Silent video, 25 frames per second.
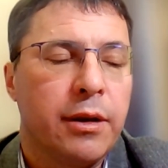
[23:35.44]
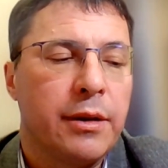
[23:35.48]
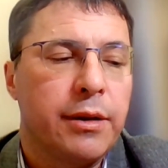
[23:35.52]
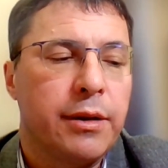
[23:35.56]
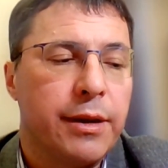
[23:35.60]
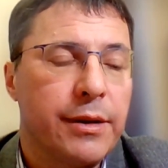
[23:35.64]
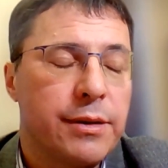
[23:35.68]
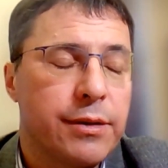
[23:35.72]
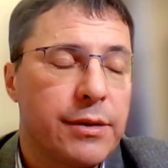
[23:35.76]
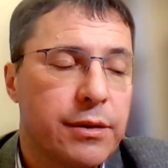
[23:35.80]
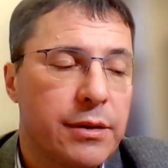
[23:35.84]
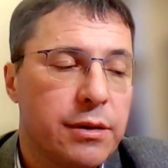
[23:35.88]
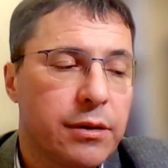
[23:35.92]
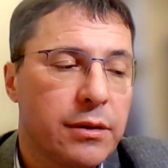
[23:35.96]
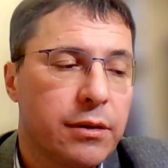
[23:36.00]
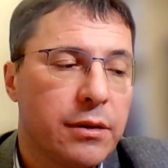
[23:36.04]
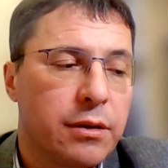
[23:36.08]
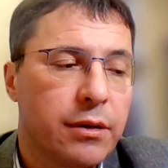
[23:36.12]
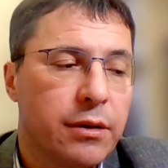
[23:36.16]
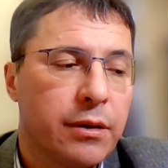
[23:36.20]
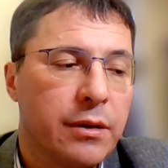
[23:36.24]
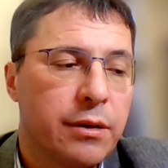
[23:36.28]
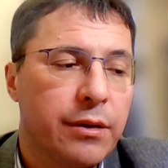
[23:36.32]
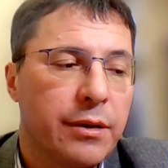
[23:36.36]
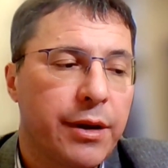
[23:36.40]
Yes,
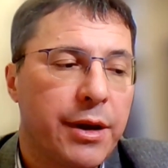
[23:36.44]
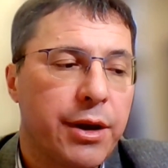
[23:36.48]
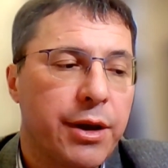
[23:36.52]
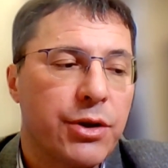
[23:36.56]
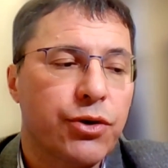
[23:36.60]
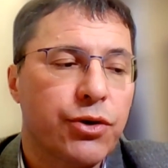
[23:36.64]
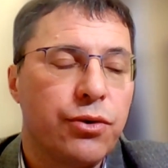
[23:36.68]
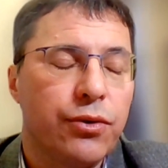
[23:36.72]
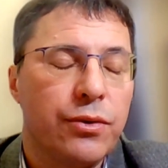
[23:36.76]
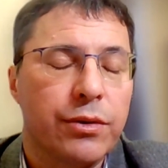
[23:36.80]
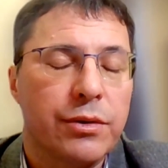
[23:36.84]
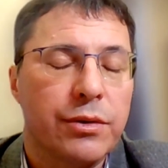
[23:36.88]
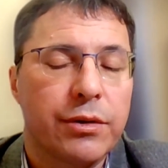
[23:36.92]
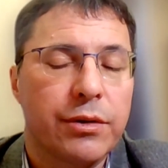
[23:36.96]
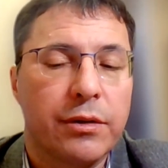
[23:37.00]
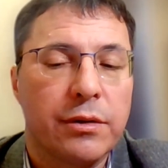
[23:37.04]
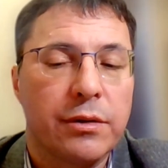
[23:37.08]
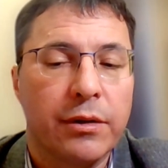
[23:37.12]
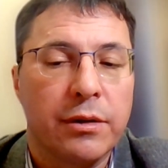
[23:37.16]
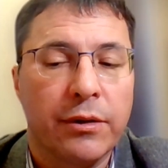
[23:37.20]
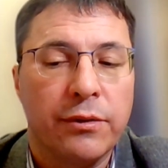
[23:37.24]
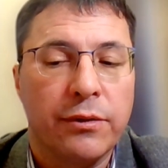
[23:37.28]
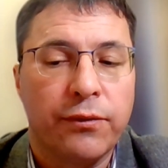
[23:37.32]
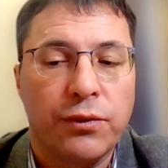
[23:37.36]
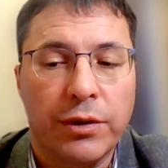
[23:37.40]
the cash cost
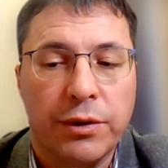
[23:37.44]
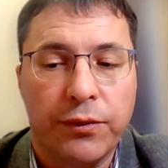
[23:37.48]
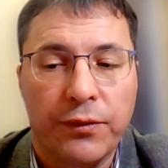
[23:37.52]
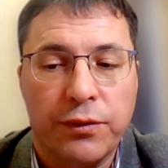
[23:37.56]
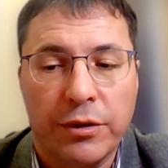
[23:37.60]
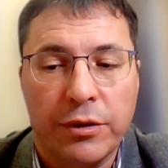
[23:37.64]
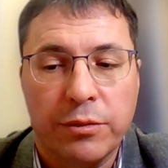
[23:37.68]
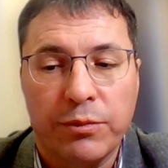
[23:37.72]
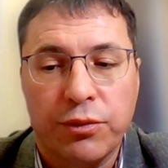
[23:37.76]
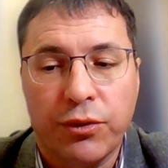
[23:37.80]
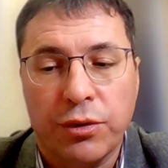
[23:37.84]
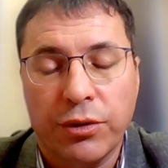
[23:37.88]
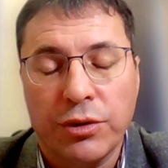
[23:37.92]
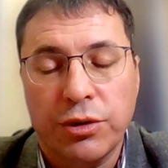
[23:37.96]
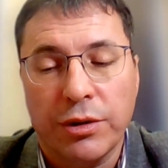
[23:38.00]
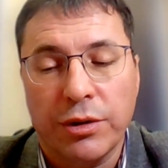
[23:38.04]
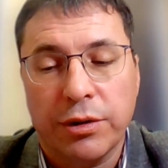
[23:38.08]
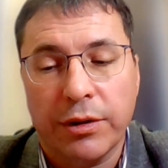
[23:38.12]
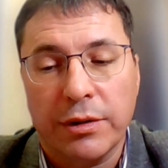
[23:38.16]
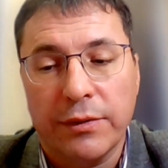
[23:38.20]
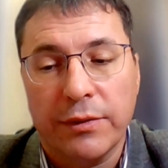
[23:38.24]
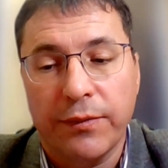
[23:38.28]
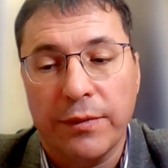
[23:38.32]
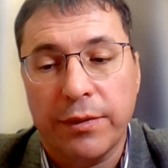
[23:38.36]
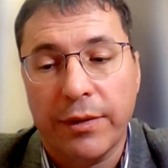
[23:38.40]
for different
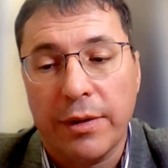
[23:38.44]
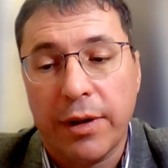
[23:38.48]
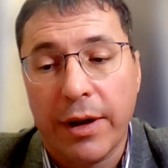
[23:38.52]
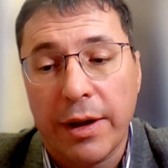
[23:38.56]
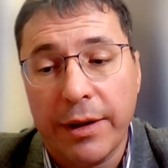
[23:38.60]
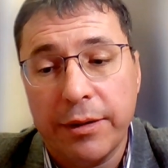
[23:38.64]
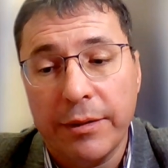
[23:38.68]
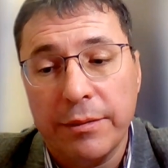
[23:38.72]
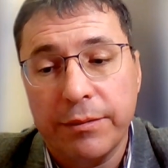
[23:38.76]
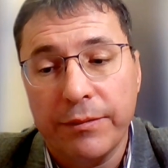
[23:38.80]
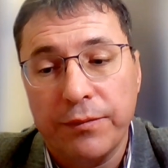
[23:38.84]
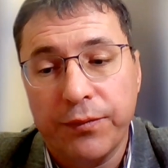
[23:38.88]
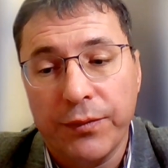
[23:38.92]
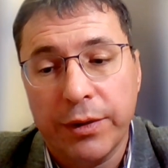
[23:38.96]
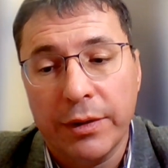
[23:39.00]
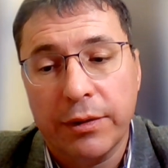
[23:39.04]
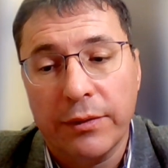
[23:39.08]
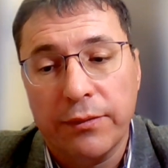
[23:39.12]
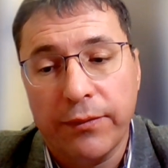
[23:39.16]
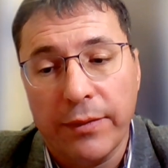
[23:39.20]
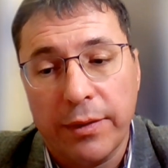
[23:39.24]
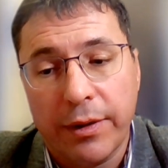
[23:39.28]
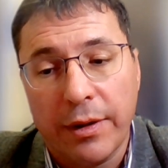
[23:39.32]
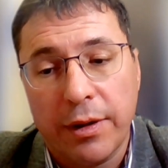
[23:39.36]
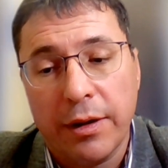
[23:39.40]
projects vary,
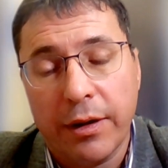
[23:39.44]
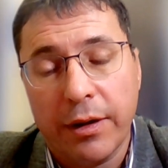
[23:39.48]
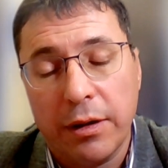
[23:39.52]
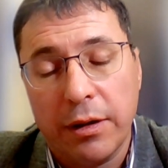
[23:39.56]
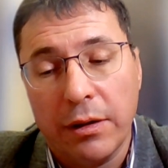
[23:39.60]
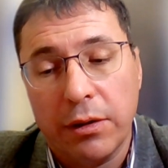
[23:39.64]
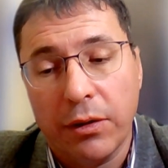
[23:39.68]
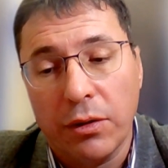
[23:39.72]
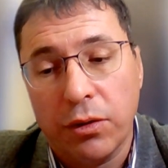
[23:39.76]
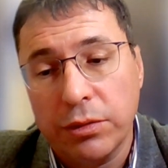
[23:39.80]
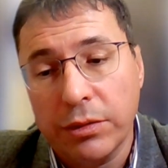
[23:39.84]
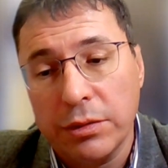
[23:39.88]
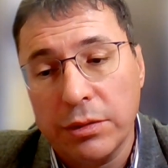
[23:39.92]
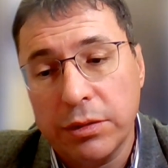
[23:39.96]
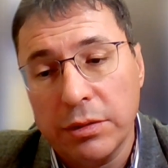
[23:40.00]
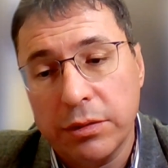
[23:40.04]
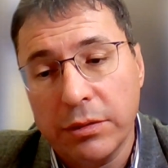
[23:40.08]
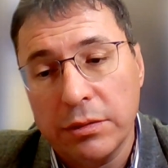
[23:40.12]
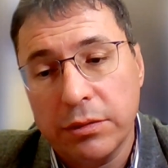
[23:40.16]
and vary a lot.